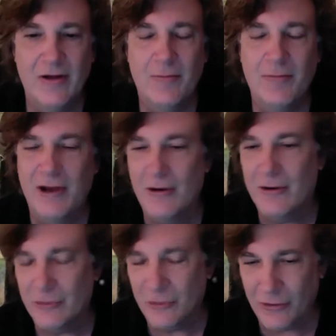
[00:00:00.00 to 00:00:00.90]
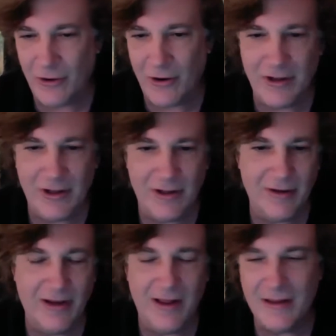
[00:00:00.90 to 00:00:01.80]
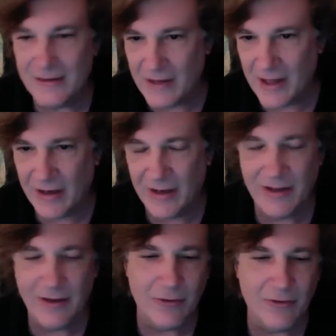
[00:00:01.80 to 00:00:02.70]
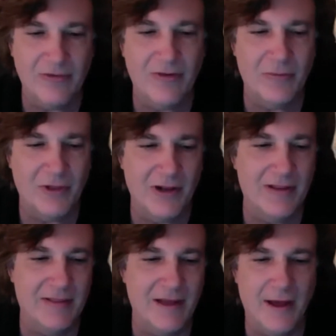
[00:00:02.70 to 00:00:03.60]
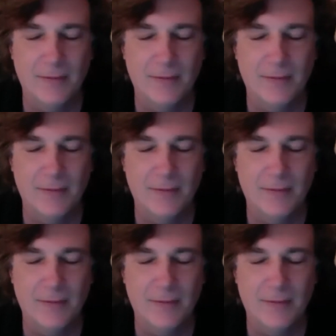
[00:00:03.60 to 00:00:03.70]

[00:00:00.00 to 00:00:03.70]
parent or guardian like yelling or something like that.